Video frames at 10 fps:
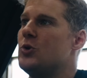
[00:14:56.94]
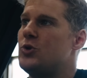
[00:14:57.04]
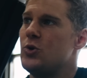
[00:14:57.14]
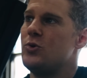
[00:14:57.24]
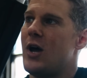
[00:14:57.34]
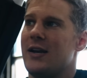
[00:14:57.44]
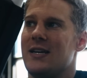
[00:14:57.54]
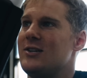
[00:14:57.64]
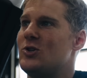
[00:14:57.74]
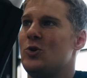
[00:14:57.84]
you do not
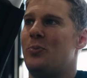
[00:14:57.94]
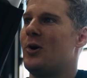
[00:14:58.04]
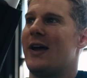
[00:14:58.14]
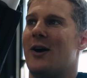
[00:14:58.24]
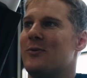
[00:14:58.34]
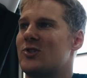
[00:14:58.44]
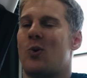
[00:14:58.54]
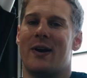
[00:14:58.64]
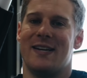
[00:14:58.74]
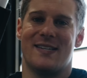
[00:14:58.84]
need to put out
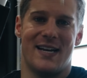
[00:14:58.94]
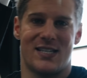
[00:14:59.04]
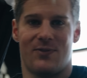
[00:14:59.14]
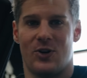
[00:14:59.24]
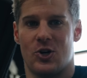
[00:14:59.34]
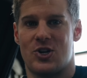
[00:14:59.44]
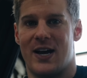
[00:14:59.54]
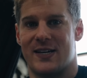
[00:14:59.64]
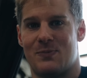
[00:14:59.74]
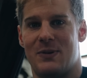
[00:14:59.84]
20 sets for your
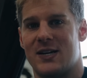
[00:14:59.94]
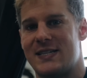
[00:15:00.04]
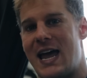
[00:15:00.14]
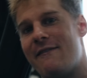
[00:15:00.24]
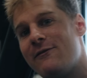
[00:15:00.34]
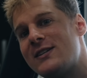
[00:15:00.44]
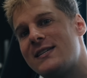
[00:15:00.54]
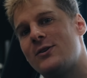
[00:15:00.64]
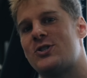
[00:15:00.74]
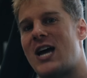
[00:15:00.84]
chest, because every
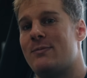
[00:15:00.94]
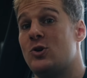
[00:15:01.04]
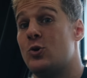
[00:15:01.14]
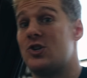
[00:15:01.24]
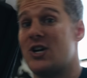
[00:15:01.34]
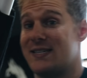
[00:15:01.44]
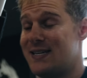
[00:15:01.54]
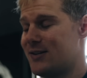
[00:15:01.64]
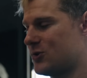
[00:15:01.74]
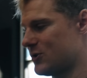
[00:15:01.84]
single time you do a
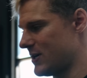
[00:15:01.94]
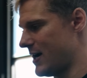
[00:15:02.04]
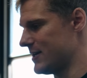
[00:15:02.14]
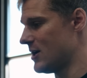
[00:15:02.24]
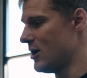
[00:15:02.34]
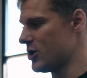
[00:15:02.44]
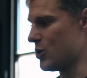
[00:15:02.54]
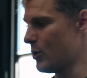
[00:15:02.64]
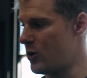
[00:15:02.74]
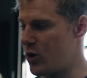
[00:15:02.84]
chest exercise,
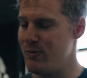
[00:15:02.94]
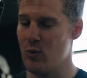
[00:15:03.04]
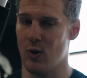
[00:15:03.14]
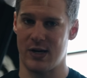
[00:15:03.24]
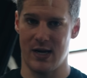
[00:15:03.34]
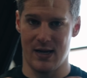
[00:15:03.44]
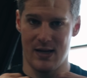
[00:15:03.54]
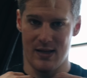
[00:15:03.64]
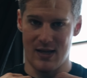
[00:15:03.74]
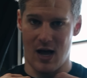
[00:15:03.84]
you are going to be working
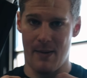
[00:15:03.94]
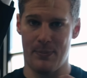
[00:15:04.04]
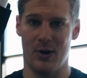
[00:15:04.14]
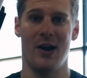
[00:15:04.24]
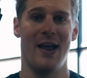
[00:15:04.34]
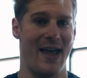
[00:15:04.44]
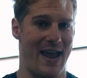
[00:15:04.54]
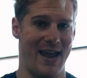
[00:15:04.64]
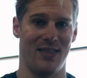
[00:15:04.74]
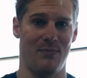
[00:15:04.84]
the upper
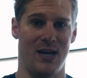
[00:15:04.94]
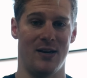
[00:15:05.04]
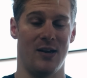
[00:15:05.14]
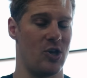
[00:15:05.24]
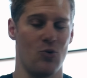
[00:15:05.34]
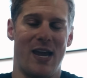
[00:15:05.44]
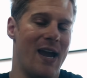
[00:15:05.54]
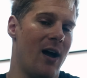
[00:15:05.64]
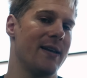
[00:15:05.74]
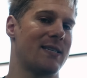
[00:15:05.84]
and the mid. You
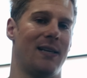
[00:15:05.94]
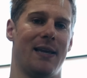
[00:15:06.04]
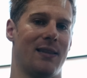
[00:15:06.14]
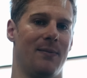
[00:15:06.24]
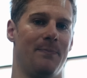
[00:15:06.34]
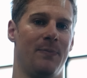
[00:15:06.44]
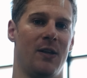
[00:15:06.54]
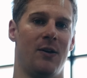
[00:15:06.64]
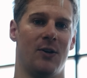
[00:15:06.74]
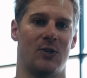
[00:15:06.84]
can't isolate
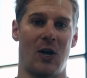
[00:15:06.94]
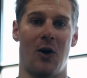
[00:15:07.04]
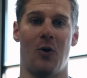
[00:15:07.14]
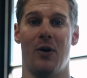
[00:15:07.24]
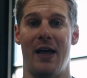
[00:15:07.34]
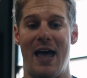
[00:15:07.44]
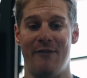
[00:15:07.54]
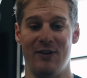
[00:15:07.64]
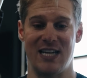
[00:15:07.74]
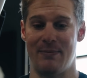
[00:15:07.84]
them. So
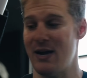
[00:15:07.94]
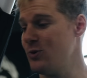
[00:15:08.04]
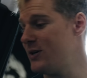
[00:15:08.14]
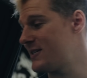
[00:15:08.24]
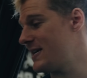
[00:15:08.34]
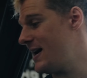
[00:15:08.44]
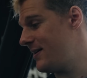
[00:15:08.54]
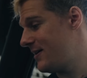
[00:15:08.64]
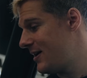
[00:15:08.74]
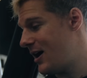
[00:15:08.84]
every time I do a
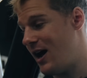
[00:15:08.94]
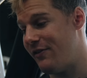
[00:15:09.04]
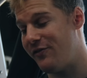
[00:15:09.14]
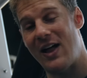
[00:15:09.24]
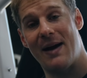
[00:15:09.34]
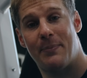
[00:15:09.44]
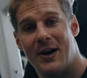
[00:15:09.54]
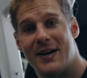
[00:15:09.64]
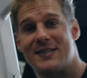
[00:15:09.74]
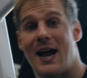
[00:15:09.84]
set of a flat
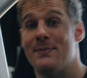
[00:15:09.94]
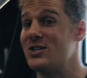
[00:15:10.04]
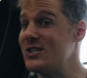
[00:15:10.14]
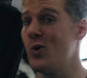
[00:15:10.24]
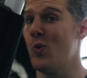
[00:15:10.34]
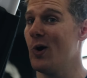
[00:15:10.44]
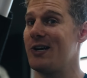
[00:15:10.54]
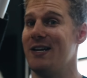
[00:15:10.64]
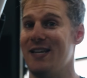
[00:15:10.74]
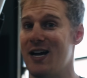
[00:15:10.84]
press, I'm still
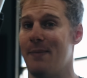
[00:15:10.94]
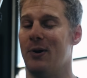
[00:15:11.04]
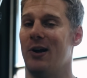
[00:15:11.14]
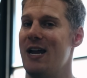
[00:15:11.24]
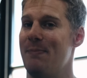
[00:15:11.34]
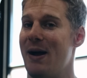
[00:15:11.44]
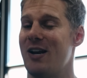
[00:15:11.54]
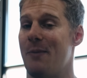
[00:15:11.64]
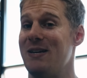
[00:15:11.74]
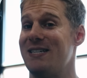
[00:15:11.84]
working the upper. It
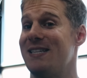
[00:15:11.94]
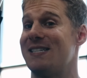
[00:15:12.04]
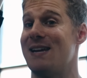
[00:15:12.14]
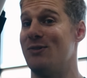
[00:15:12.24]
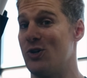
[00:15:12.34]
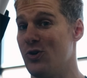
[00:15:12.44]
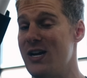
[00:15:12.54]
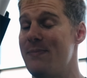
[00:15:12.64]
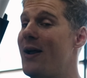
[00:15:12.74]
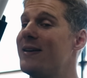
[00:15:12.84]
might not be to the same
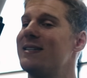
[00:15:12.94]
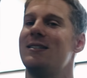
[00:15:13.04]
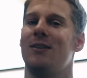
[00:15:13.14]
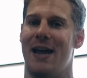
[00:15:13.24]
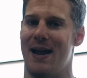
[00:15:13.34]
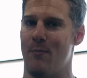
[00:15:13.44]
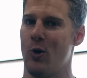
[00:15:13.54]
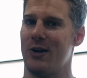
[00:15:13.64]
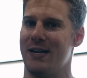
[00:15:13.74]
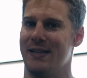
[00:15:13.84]
degree, but I still am
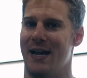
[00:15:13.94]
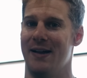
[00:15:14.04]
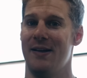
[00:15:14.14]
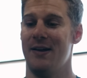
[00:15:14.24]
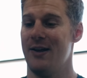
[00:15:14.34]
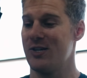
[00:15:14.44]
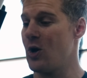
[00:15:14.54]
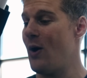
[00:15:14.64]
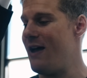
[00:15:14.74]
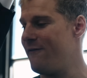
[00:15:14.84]
working that.
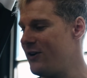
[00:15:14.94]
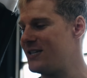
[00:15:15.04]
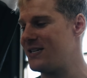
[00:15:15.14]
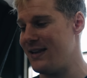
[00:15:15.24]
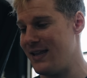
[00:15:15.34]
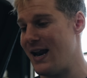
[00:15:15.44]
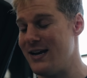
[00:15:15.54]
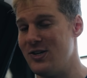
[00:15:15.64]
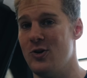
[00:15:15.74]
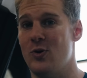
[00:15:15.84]
So every set that
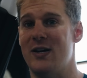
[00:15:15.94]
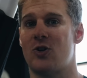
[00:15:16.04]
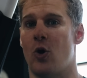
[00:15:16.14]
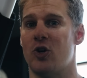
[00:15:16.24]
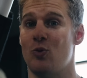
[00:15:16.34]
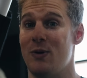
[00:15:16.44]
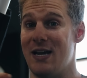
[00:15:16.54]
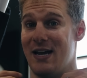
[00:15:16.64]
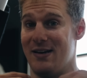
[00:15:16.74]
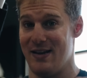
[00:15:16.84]
I do is going to be